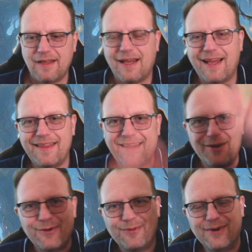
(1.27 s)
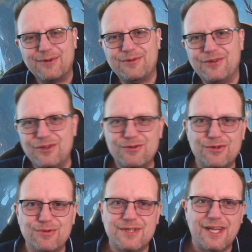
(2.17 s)
Hi there, welcome to the
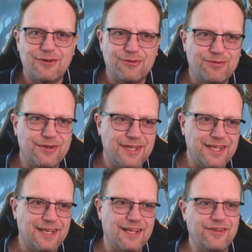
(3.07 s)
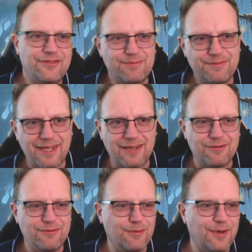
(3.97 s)
YouTube channel for the last deck
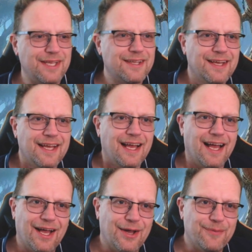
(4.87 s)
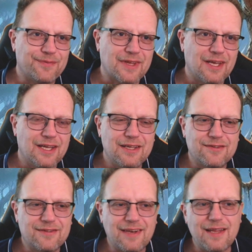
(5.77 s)
of the week. Um,
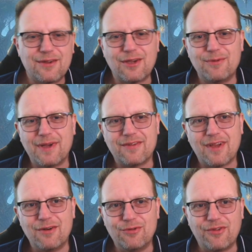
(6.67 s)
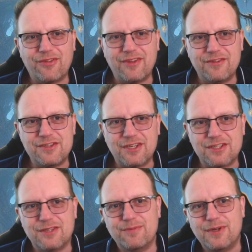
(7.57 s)
today going back to Outlaws of Thunder
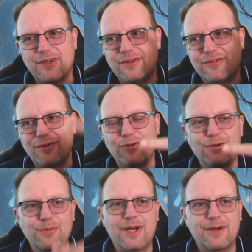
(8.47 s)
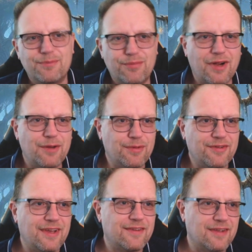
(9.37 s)
Junction because Yuma Proud
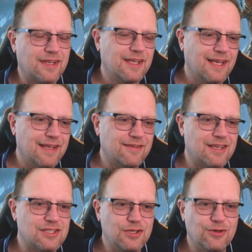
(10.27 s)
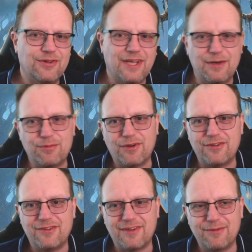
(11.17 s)
Protector has actually gone down in price
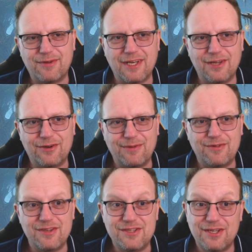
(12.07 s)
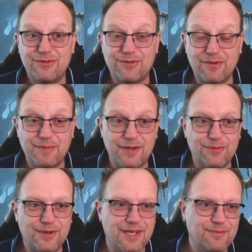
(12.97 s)
significantly on MTGO so I've
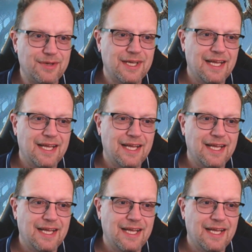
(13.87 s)
picked one up